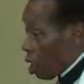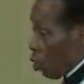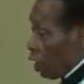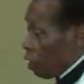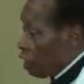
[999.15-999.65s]

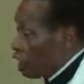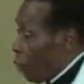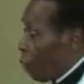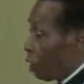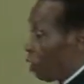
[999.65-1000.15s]
When we
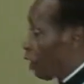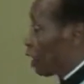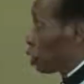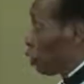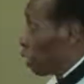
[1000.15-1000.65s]
support
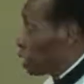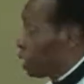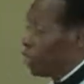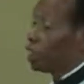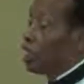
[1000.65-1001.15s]
flesh too much,
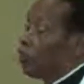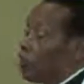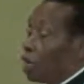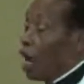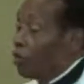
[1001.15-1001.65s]
then
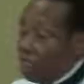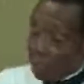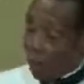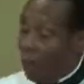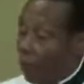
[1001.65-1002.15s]
devil come and
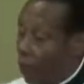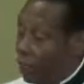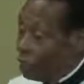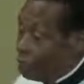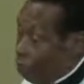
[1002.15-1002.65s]

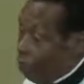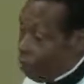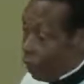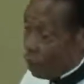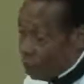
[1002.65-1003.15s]
make it so
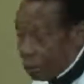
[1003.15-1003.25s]
big.